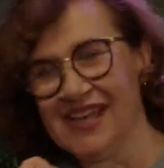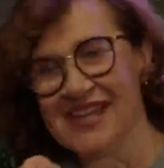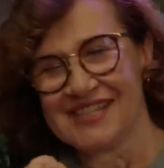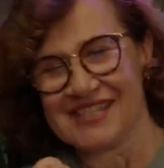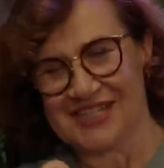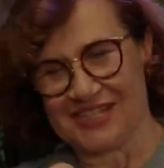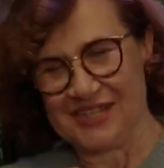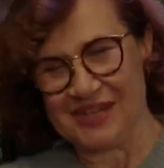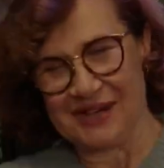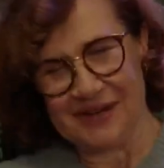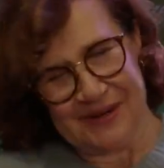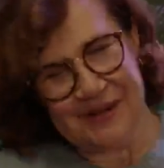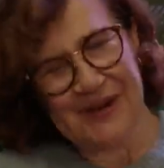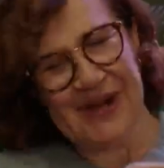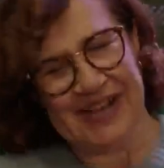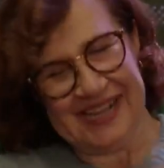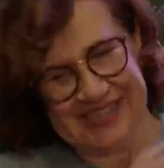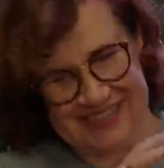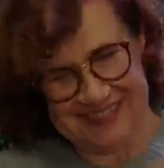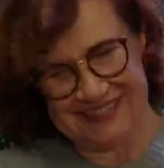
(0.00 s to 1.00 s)
so
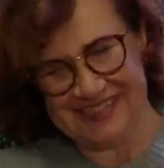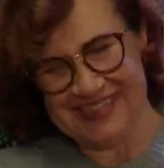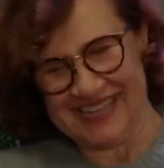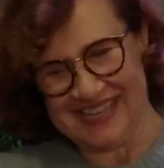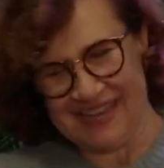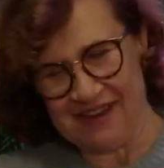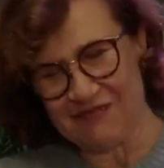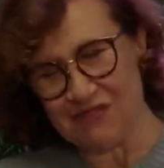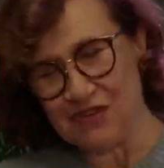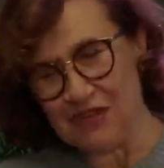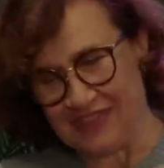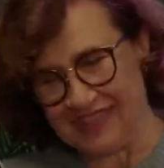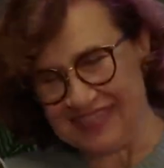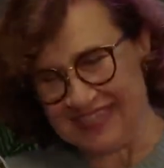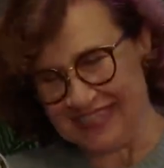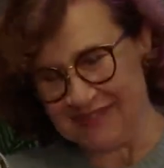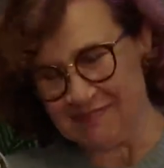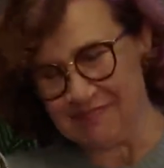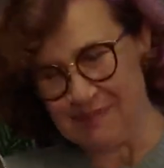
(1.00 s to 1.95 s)
everything is